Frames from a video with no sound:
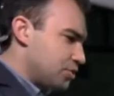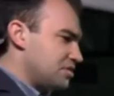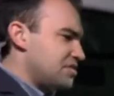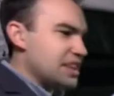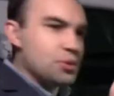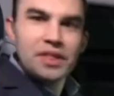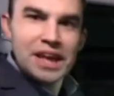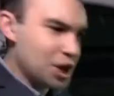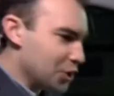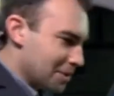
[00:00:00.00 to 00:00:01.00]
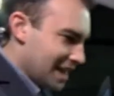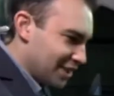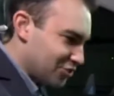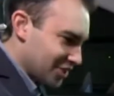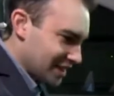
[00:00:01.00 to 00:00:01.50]
you can see all the
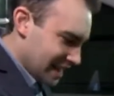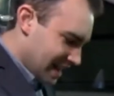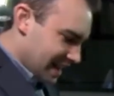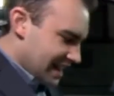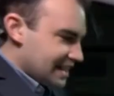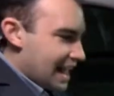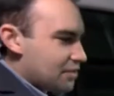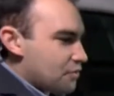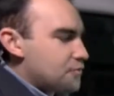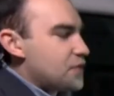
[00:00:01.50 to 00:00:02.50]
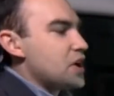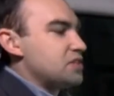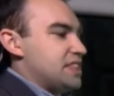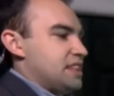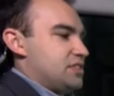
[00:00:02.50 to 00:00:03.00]
illumination. Now, the
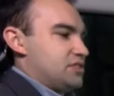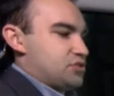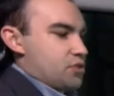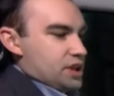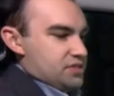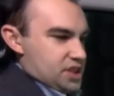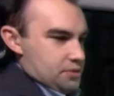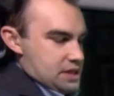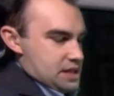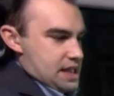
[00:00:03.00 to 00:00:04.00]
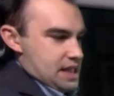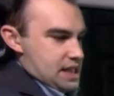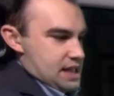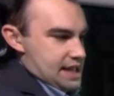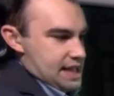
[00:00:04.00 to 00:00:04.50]
first thing that strikes you in
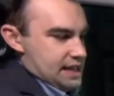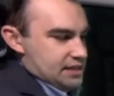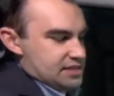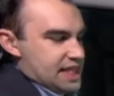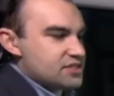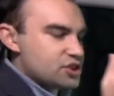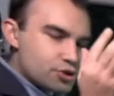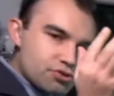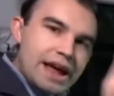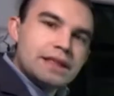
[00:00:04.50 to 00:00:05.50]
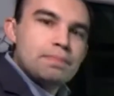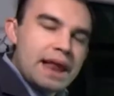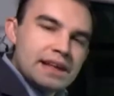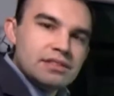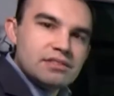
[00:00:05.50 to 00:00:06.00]
here is there's a great
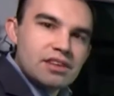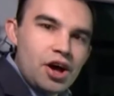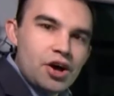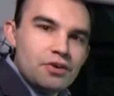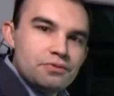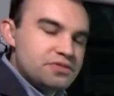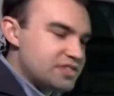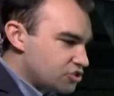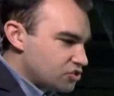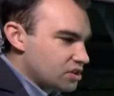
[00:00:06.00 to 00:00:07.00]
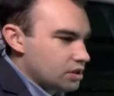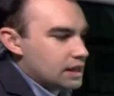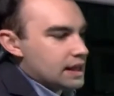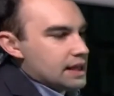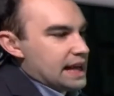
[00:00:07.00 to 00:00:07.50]
blend of
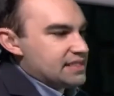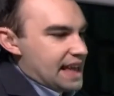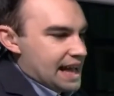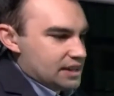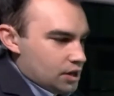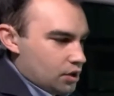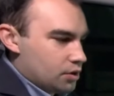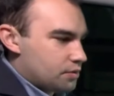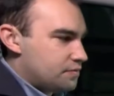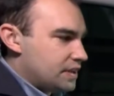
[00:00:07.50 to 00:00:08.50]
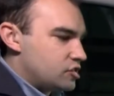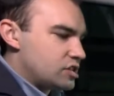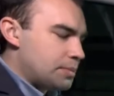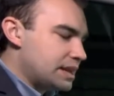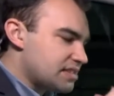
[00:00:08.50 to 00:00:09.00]
digital and analog
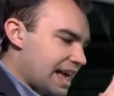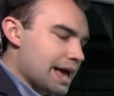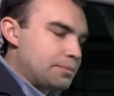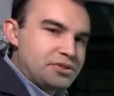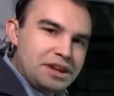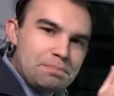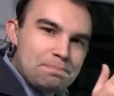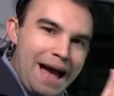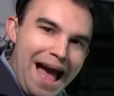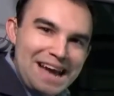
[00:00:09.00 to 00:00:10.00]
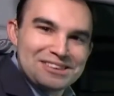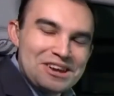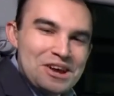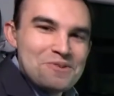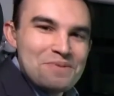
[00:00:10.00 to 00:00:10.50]
features. I mean, it's absolutely
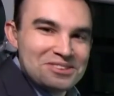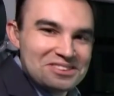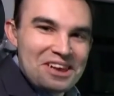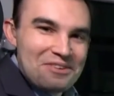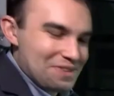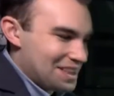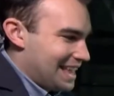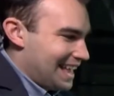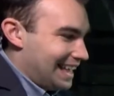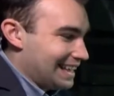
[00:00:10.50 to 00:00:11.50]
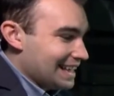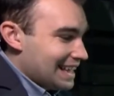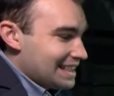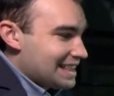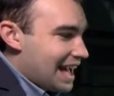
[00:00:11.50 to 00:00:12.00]
packed with stuff in here.
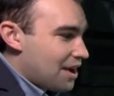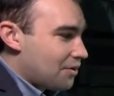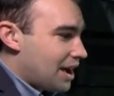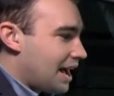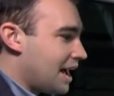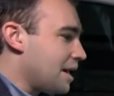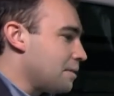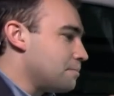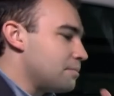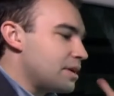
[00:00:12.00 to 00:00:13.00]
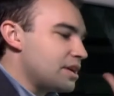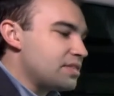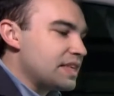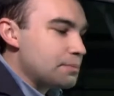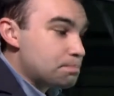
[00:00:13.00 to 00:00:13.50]
Now,
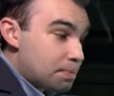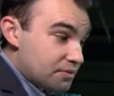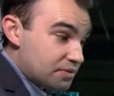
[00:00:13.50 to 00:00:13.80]
the